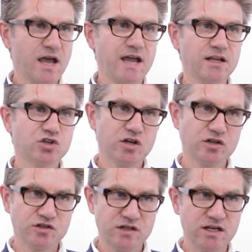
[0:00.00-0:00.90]
Any
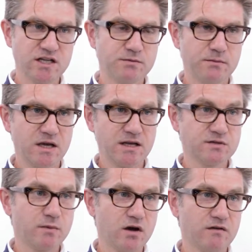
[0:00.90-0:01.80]
changes that need to be made
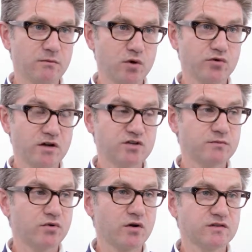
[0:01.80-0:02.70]
as part of the
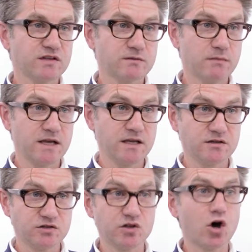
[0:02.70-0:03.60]
moderation process are made
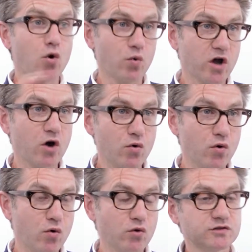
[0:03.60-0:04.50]
to the whole
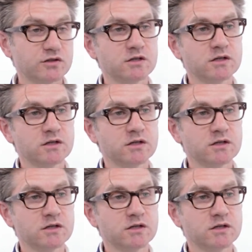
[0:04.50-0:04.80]
cohort.